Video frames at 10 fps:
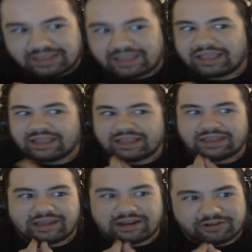
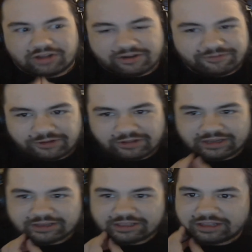and I don't I don't feel
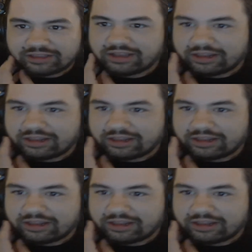like a,